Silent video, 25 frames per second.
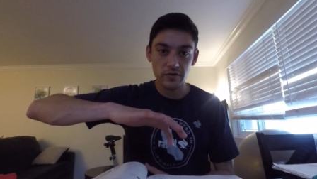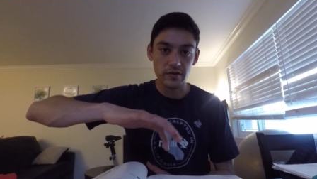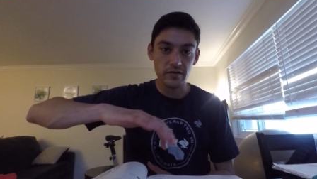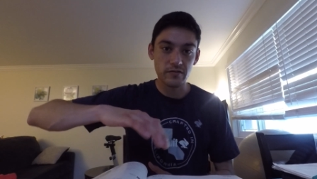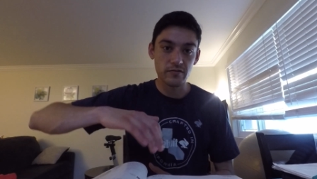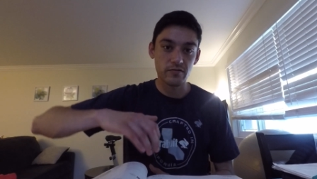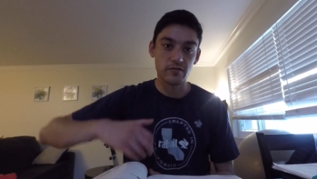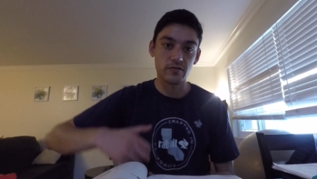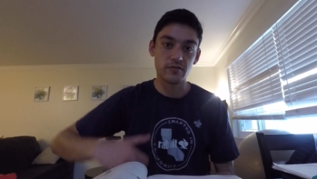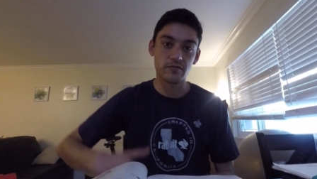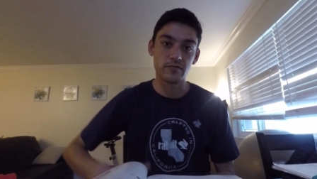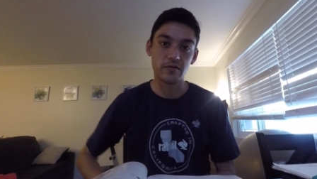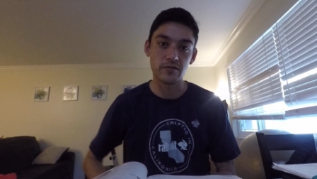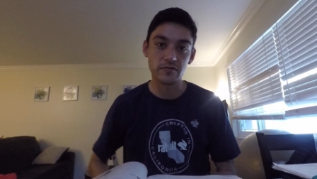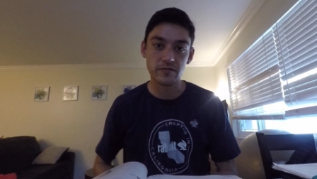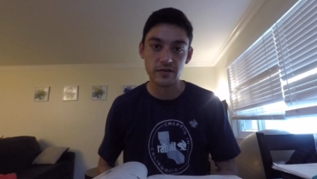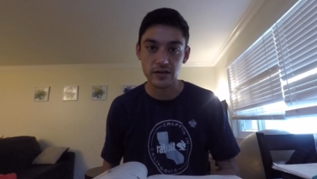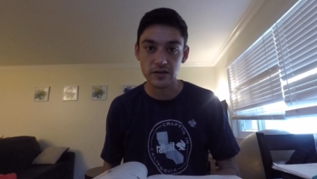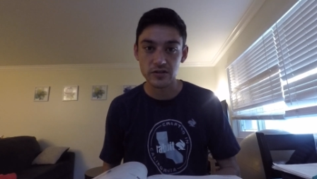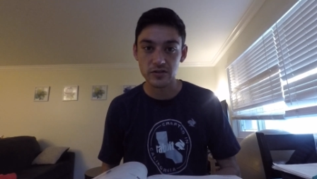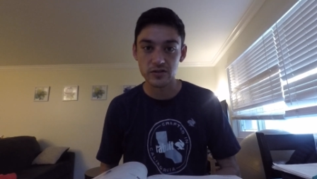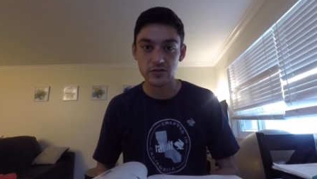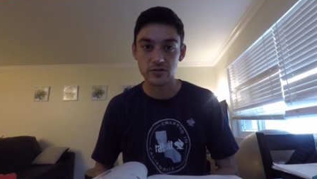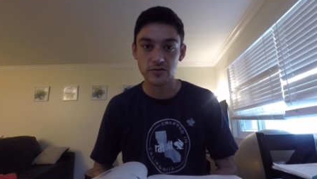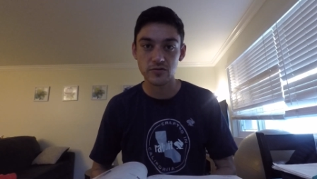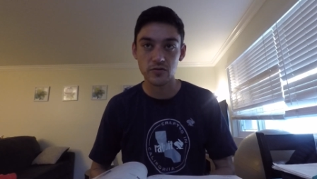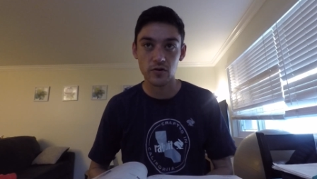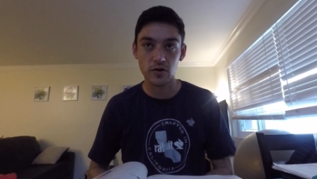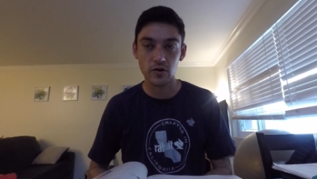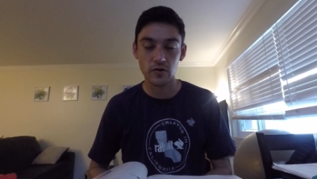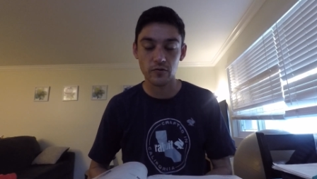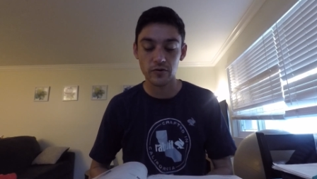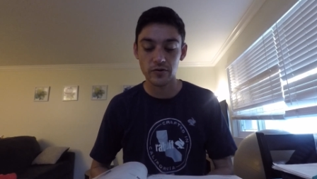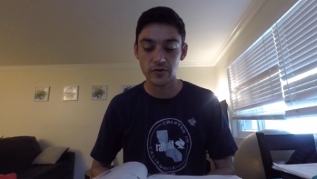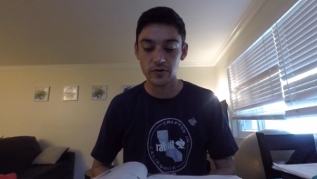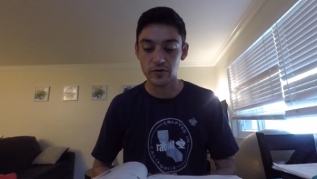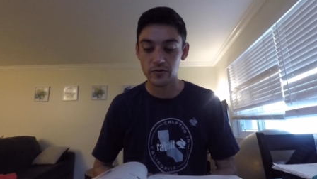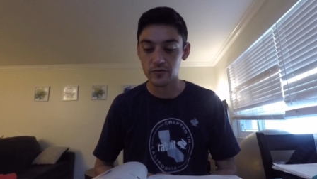the internal rotation
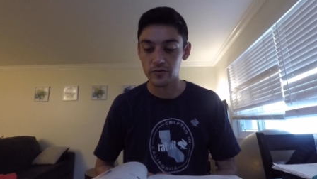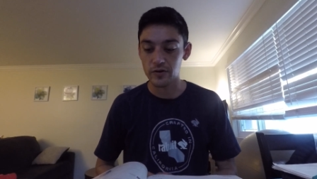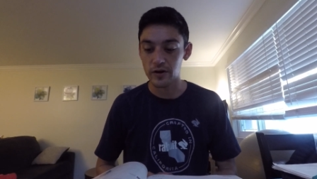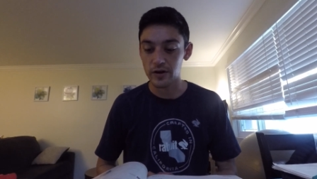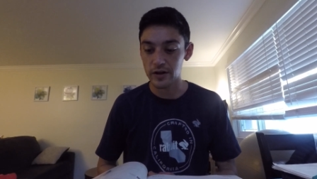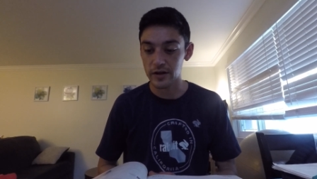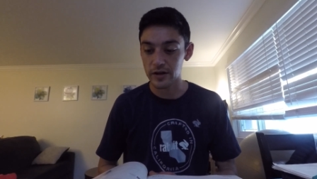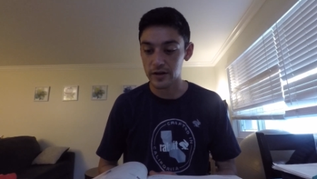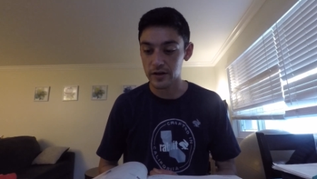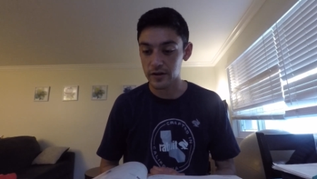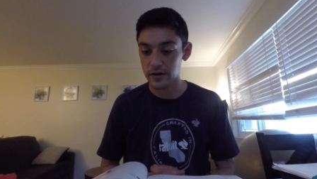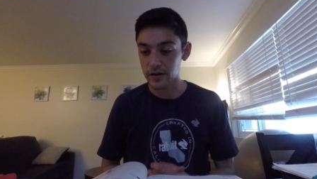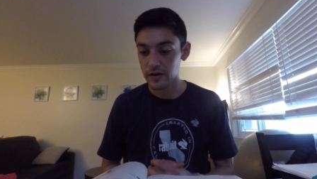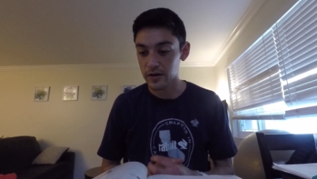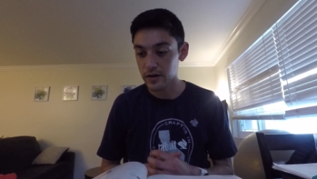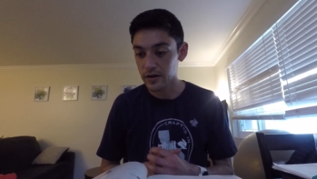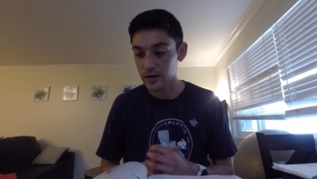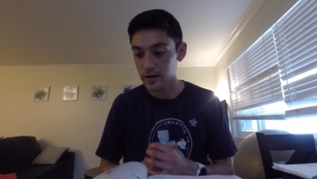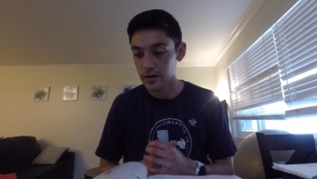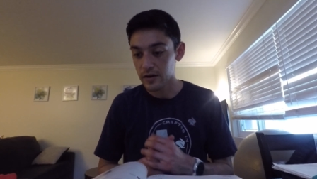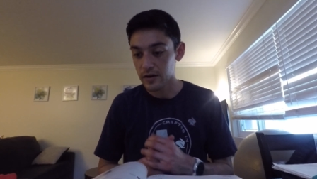torque when you're running.